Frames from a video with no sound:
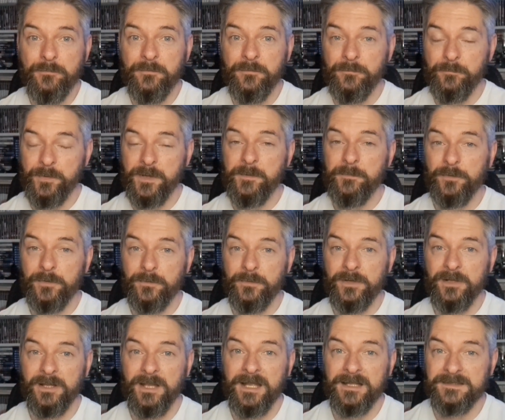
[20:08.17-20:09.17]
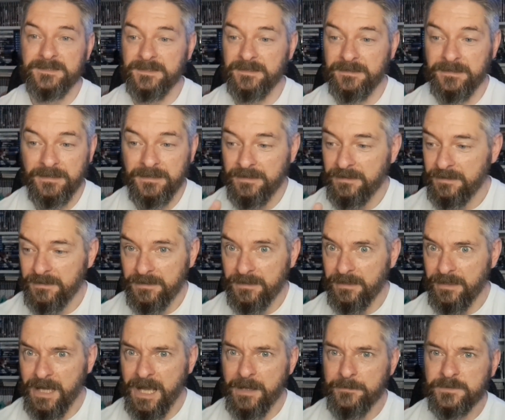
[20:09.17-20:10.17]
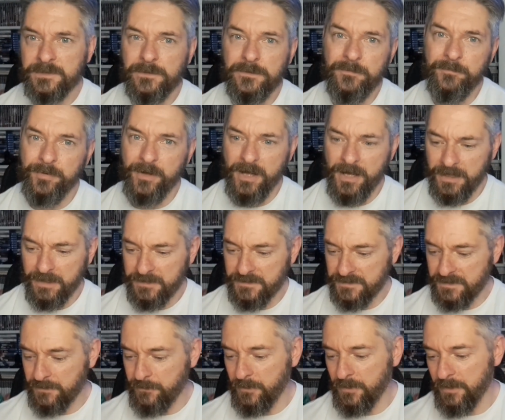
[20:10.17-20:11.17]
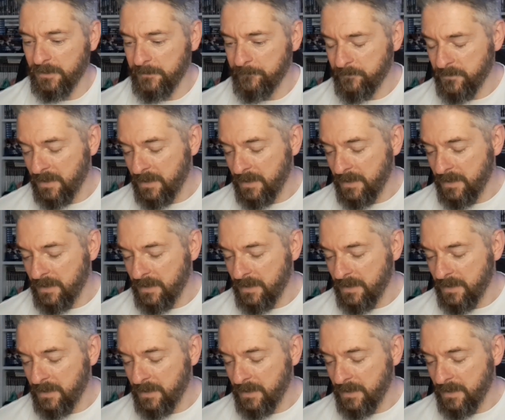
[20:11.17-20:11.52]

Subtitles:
for people who are collecting, they're absolute bargains they were.